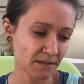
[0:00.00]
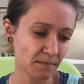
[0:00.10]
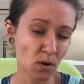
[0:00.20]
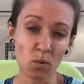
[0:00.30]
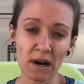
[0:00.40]

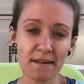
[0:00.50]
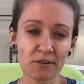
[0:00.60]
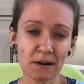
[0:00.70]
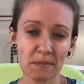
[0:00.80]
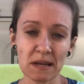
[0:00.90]
But whatever
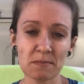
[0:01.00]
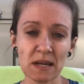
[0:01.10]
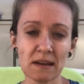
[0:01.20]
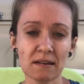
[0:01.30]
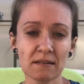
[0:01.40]
it may
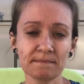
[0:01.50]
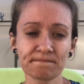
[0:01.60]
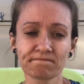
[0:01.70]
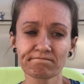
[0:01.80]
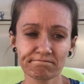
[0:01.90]
be,
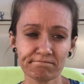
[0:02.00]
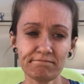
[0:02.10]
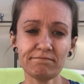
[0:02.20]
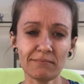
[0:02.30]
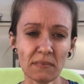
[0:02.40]

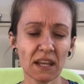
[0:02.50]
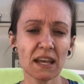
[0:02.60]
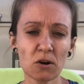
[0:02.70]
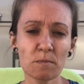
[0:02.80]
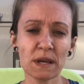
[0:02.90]

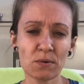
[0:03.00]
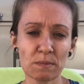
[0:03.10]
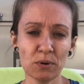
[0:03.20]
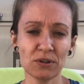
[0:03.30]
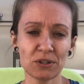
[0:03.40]
it'll be what
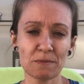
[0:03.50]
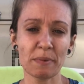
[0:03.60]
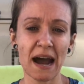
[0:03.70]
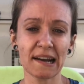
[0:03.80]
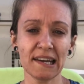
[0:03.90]
puts you
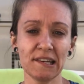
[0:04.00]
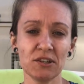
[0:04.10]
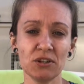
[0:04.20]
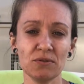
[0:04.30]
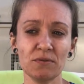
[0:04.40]
back
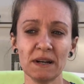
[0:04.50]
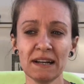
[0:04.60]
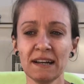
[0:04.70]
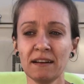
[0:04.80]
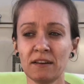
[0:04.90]
into
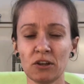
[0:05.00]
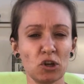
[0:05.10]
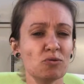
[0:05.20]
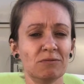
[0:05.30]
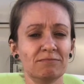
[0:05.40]

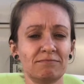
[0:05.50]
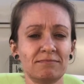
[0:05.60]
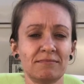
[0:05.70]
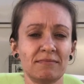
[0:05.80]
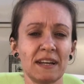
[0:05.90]
you.
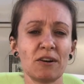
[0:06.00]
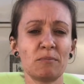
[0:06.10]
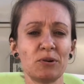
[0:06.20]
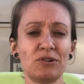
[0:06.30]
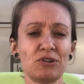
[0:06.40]
It'll
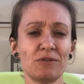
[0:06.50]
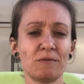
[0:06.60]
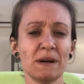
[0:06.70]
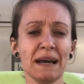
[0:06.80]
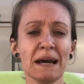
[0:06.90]
put
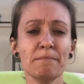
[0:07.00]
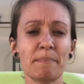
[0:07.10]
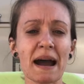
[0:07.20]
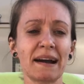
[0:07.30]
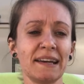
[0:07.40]
you
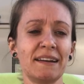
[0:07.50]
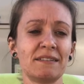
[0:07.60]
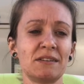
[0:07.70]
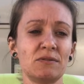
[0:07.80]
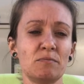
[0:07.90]
back
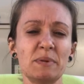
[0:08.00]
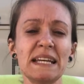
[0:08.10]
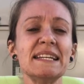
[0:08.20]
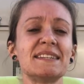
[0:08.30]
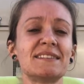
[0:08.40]
into
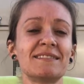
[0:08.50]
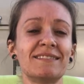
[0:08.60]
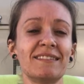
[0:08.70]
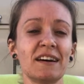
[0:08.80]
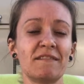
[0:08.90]
peace
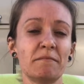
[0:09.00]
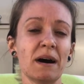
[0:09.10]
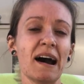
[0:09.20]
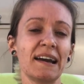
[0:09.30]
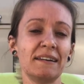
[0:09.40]
of
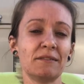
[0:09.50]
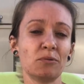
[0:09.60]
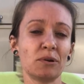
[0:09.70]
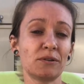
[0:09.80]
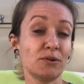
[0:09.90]
mind
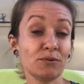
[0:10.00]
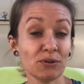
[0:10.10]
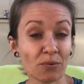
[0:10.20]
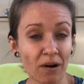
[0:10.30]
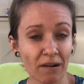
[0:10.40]
with who
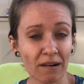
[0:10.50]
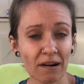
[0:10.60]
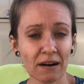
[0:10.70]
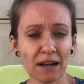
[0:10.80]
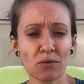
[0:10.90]
you are
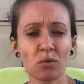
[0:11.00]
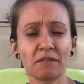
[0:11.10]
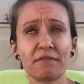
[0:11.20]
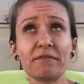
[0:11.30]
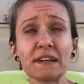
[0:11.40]
and what
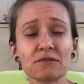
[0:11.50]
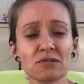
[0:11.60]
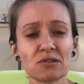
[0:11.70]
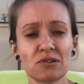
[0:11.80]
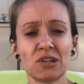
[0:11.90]

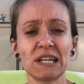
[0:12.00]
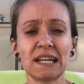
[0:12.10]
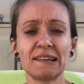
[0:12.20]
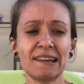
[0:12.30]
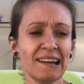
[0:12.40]
feels good,
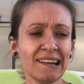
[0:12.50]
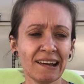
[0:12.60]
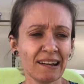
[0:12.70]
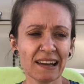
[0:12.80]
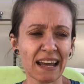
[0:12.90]

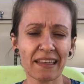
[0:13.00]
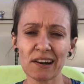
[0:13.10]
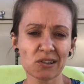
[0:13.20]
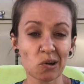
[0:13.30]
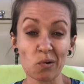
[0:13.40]
and that
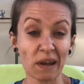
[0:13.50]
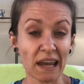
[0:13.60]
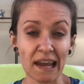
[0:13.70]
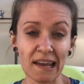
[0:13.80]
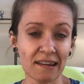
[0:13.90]
it's
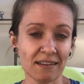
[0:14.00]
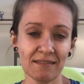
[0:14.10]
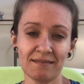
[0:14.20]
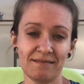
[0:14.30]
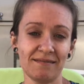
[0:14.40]
okay
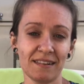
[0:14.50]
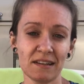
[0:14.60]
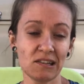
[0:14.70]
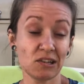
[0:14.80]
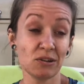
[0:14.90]

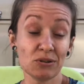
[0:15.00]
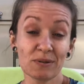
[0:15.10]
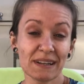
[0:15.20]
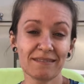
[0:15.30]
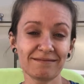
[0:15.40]
to do it,